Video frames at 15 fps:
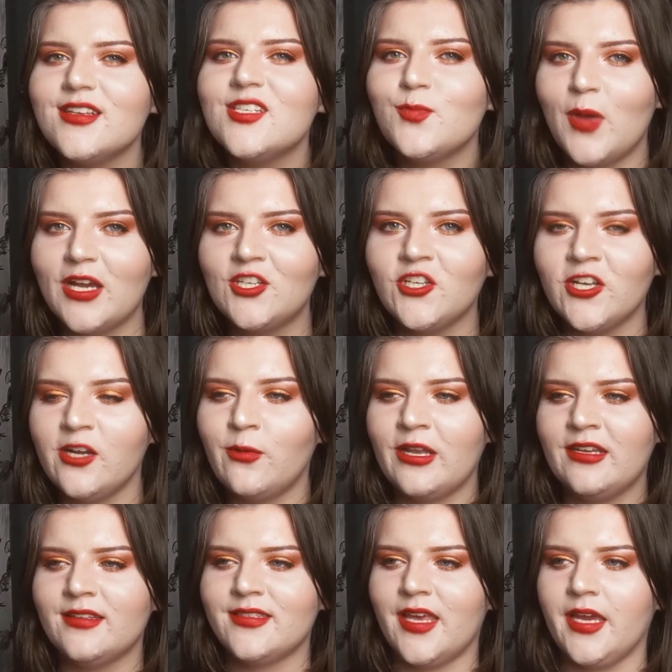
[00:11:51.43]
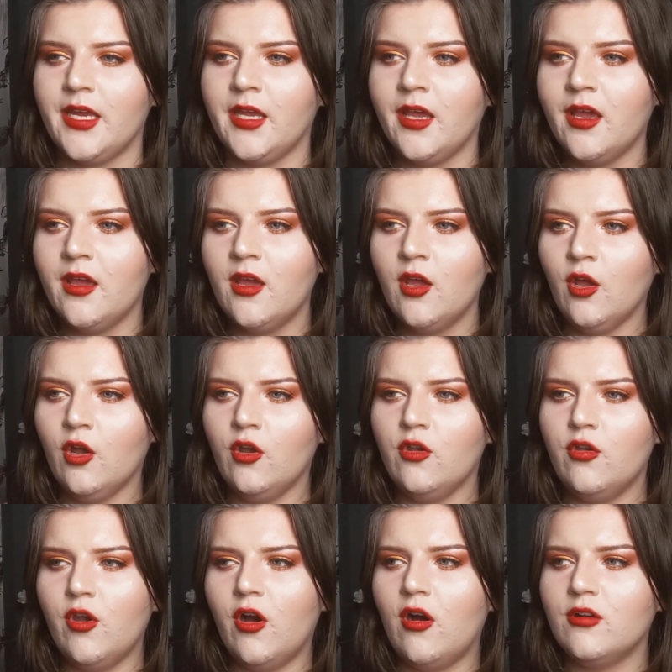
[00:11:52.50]
especially when it's like
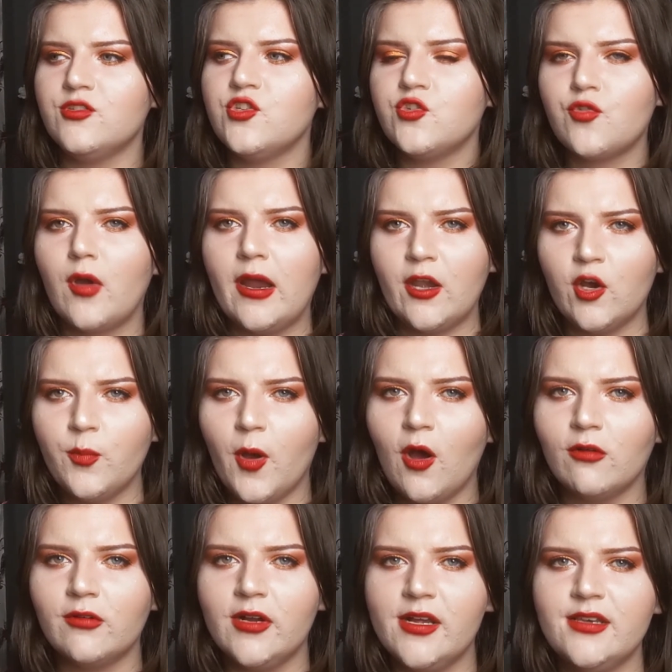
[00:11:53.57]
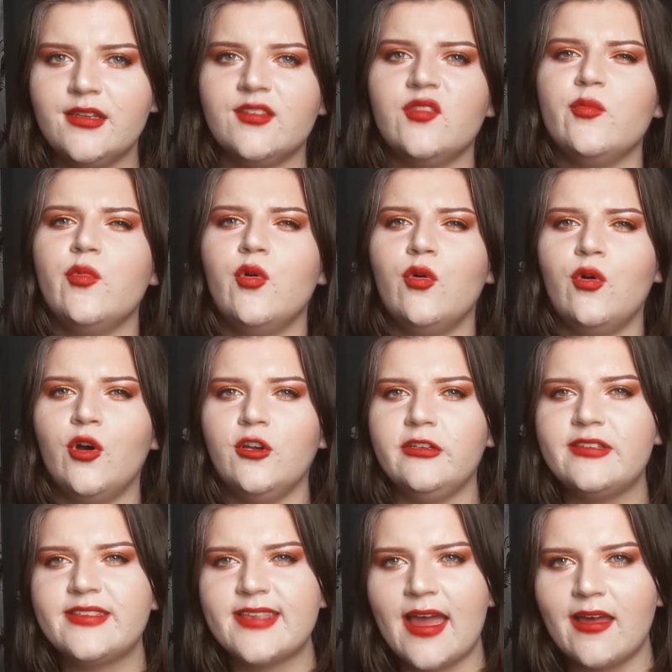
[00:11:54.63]
not straight up horror and it's more
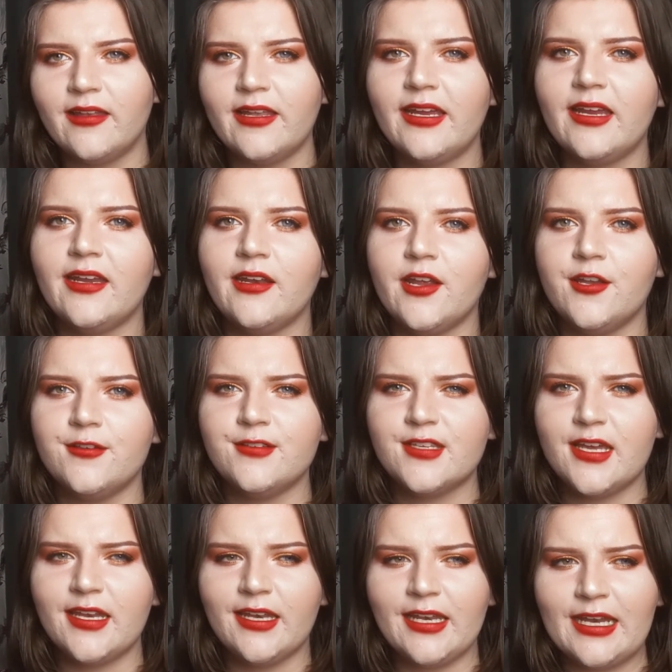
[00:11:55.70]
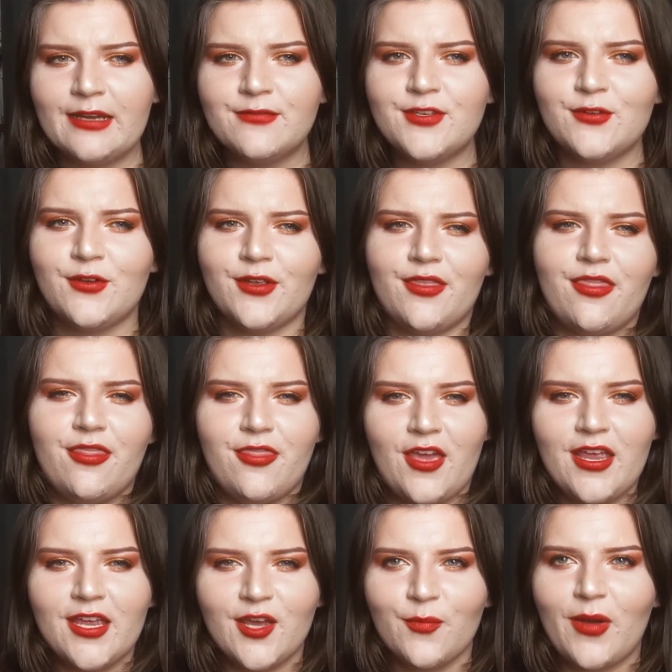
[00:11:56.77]
unsettling and it leaves you to
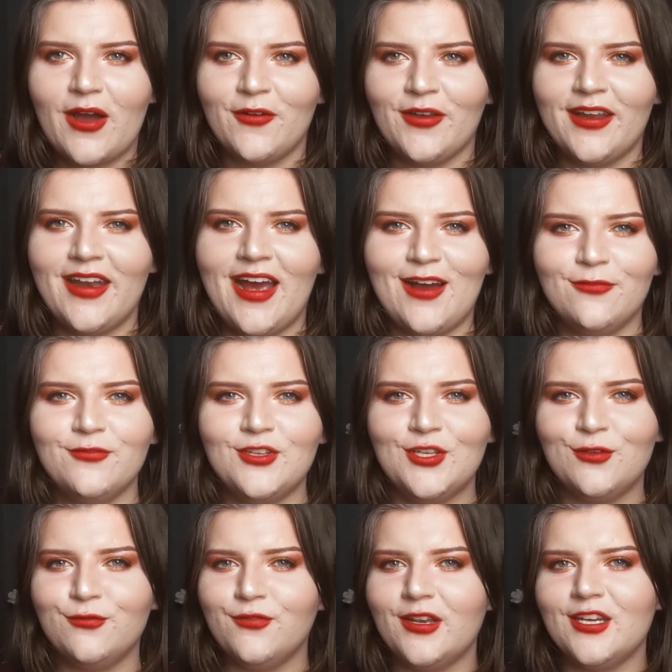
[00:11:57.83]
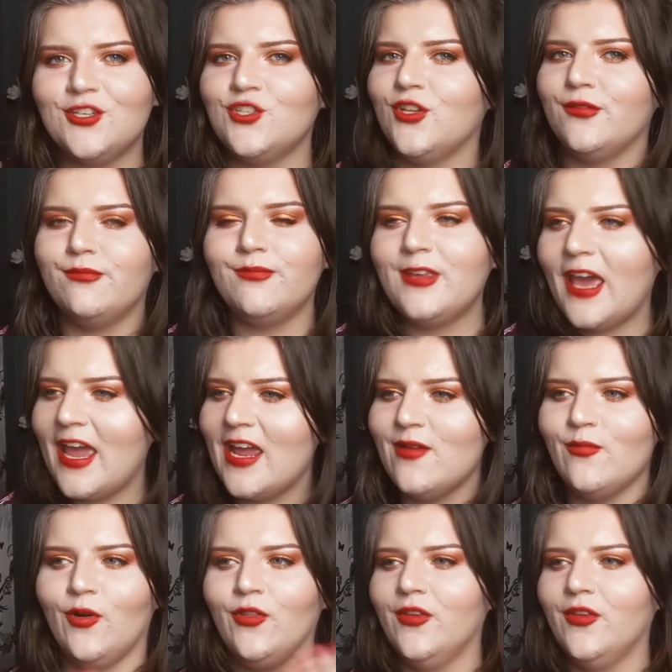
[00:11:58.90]
think about it after you finish the game or